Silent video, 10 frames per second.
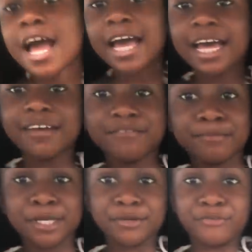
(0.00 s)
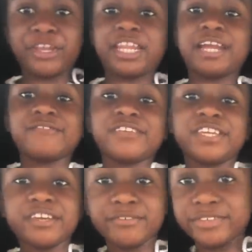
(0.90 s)
I have my green outfit
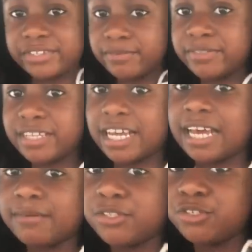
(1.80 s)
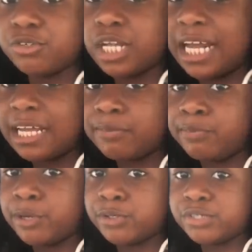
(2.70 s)
here with some two like
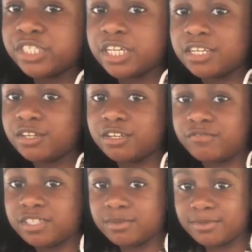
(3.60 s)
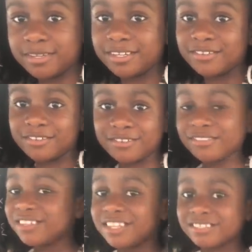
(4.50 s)
bows here. I don't know if it's a bow, I don't know.